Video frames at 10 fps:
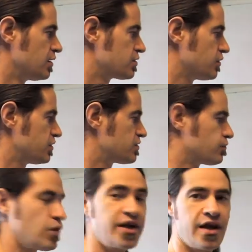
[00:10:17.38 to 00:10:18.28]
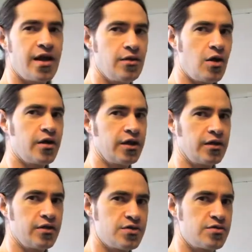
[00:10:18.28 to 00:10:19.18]
So it's write-ahead
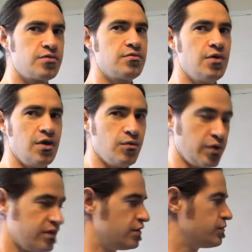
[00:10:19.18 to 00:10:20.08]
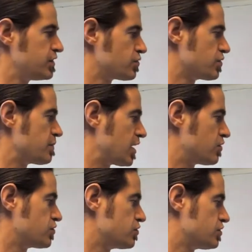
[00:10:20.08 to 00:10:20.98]
logging is what the resource
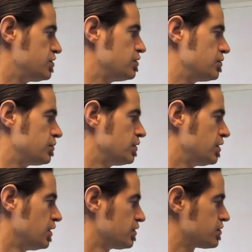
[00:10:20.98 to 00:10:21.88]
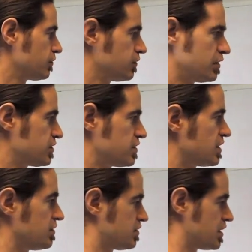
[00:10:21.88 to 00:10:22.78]
managers do. So
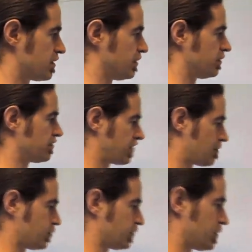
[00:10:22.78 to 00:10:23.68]
take a little example.